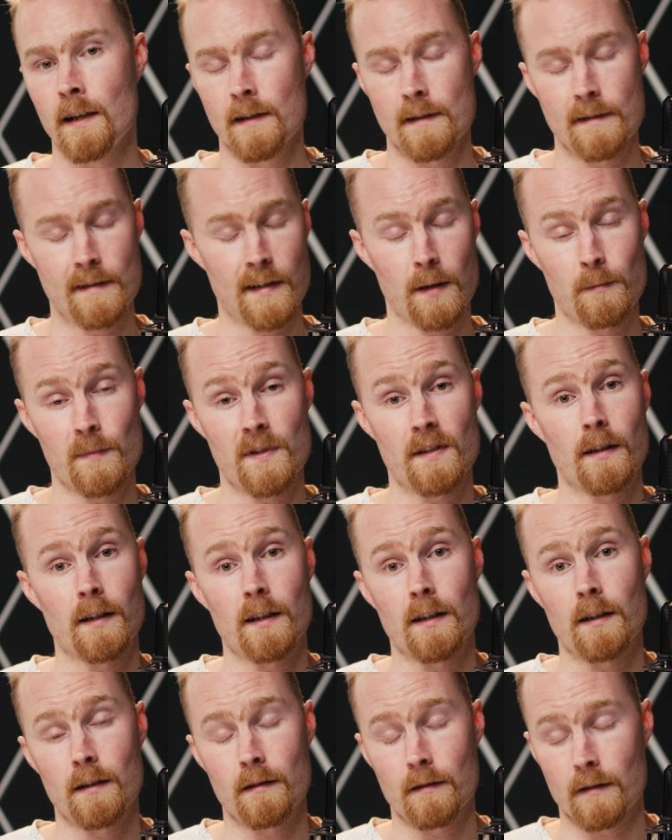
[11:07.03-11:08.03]

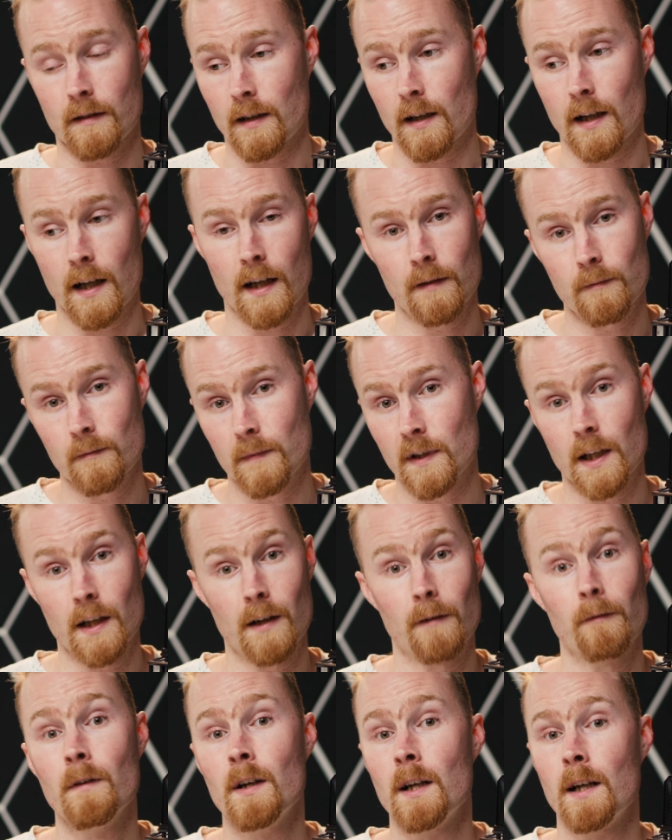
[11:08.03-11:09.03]
Samsung,
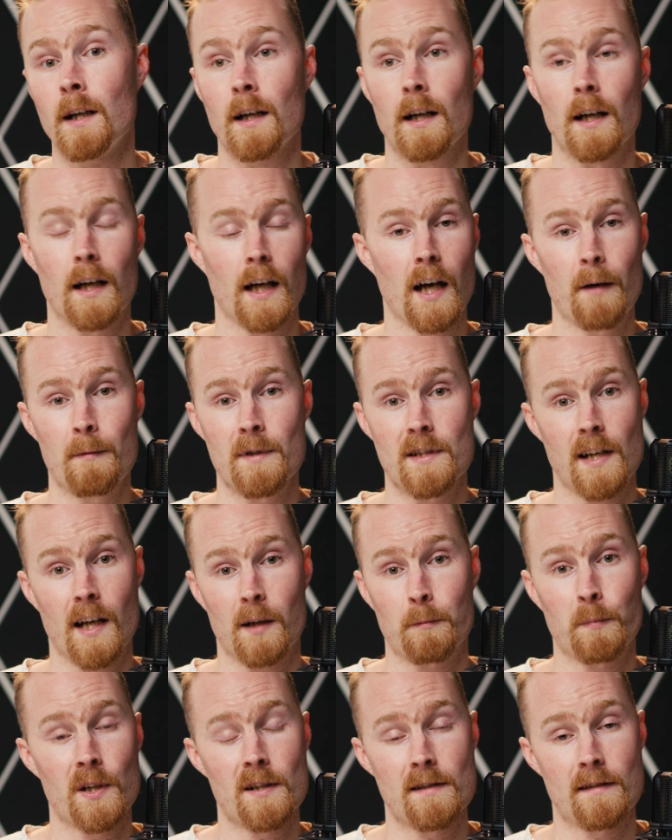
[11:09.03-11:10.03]
I'm a
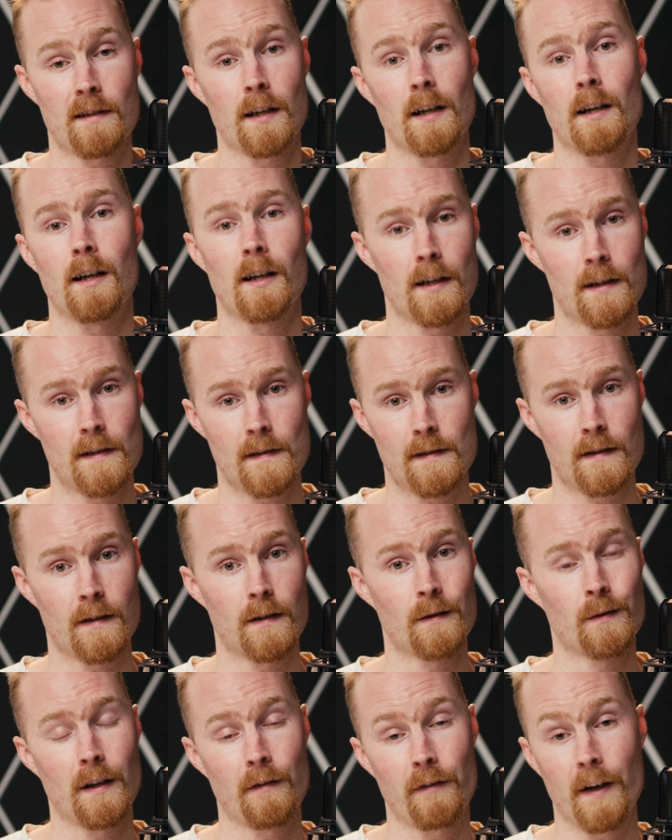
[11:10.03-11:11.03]
tech person at heart,
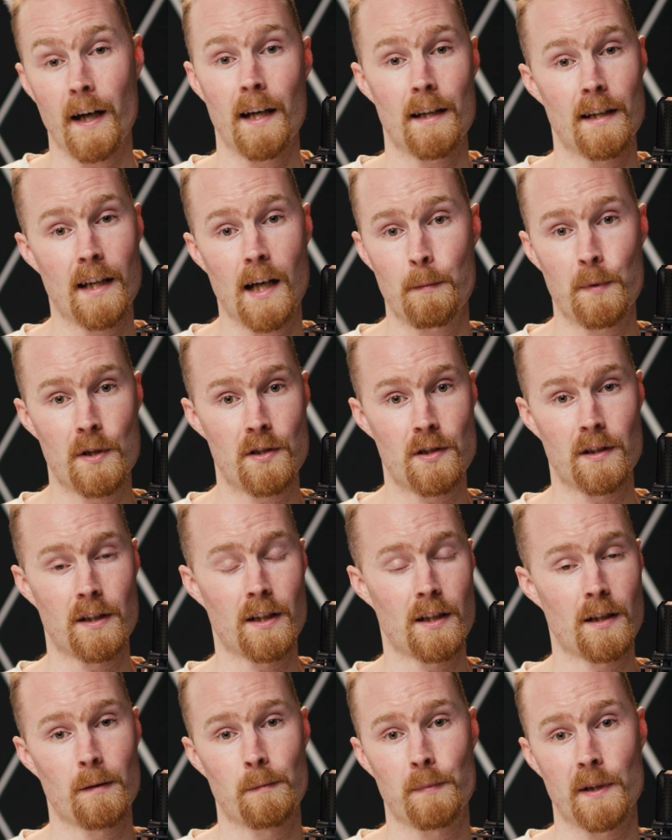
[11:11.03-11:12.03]
so if I had the opportunity
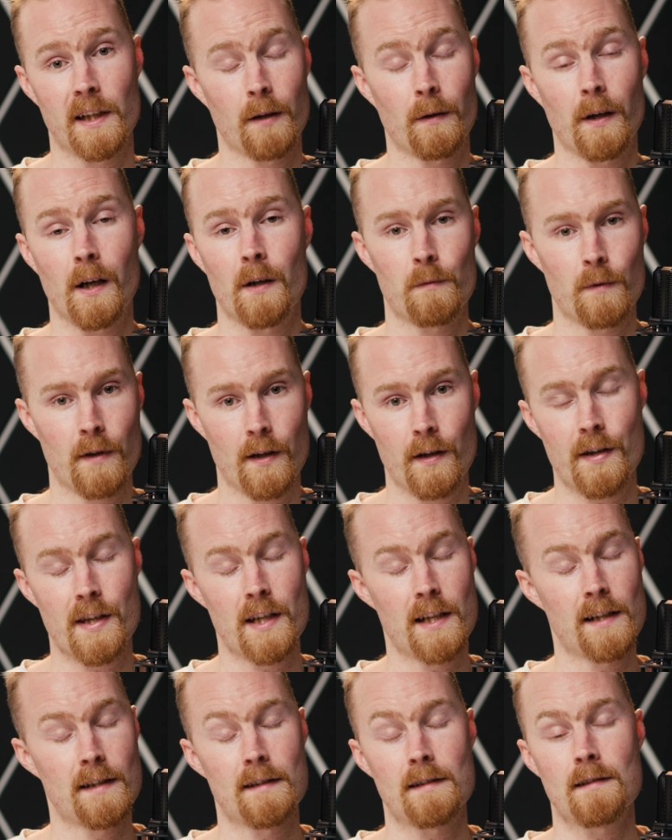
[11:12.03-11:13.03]
to play around with all
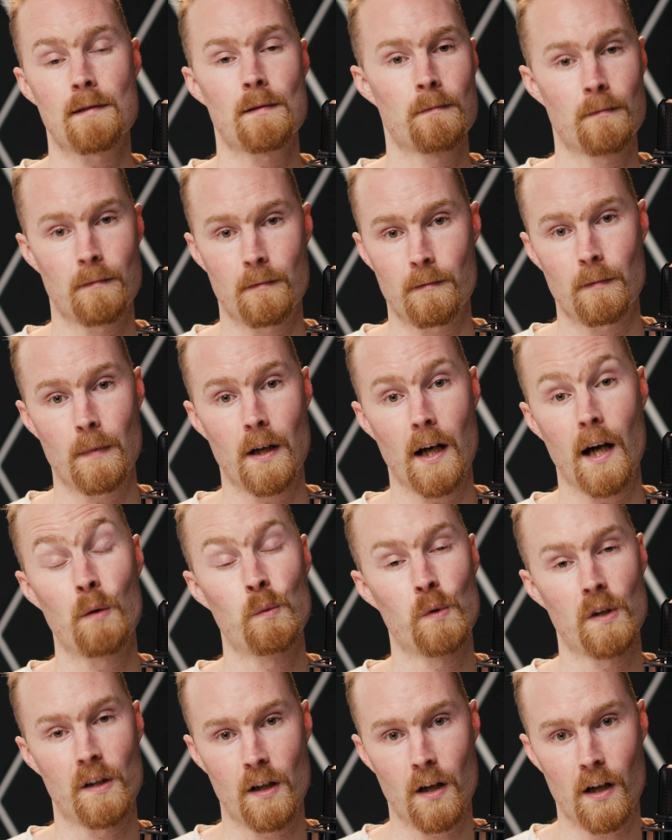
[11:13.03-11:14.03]
these, I
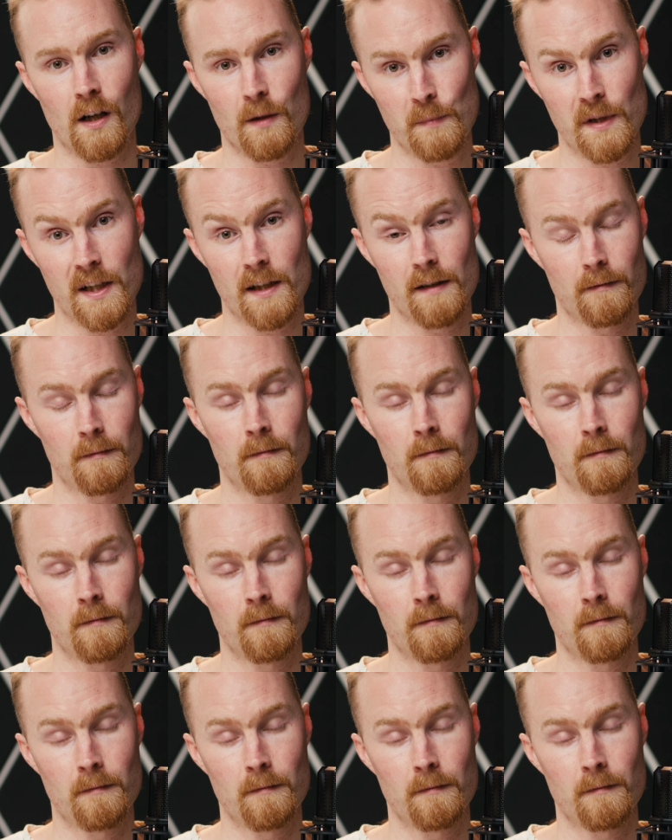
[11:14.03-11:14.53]
wouldn't heartbeat.